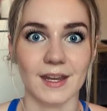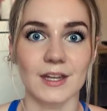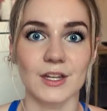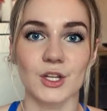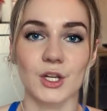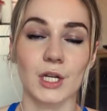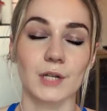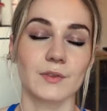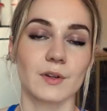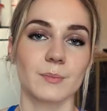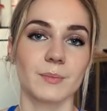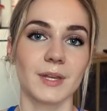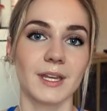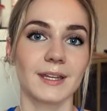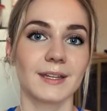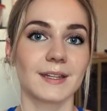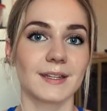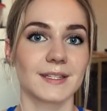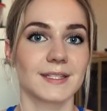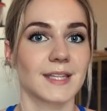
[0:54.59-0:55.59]
And you can
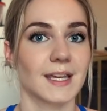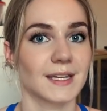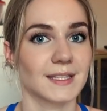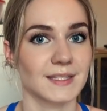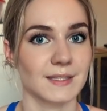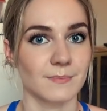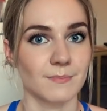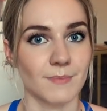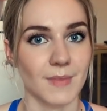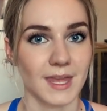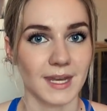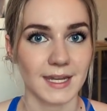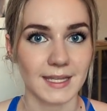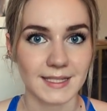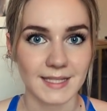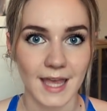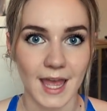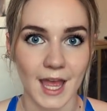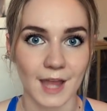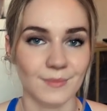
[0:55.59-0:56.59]
repeat this as many
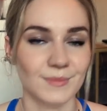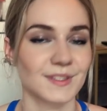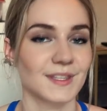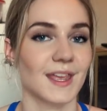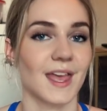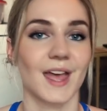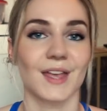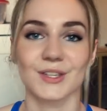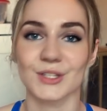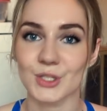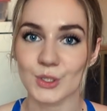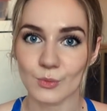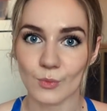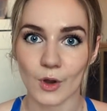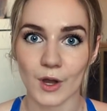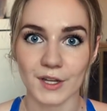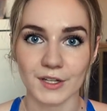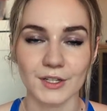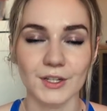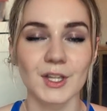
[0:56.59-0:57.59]
times as you
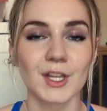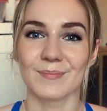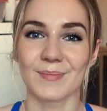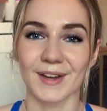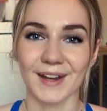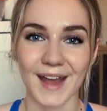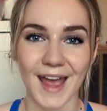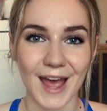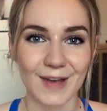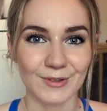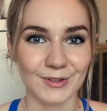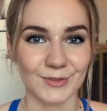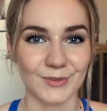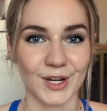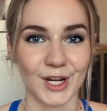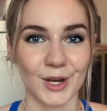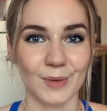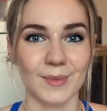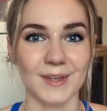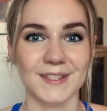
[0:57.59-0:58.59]
want, but I would
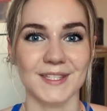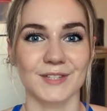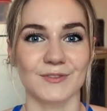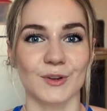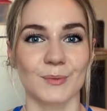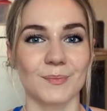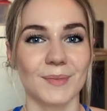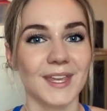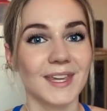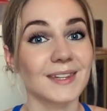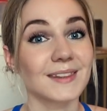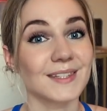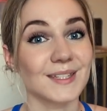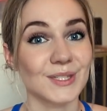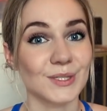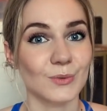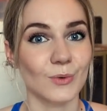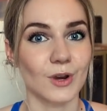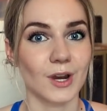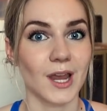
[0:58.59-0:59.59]
recommend to repeat
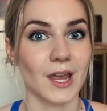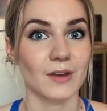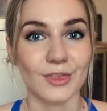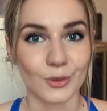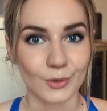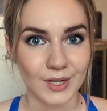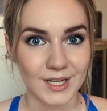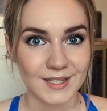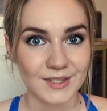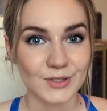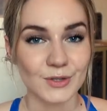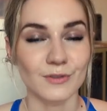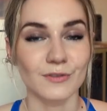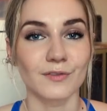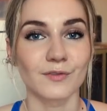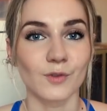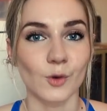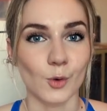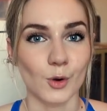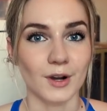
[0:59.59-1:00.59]
this workout three to
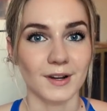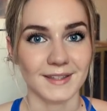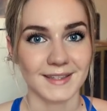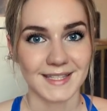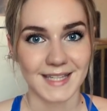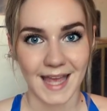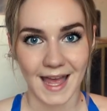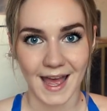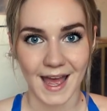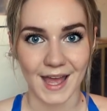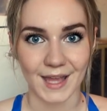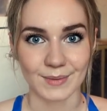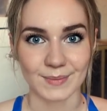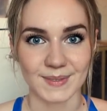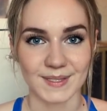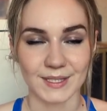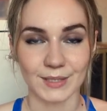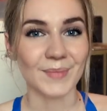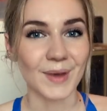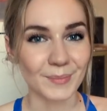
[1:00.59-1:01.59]
four times.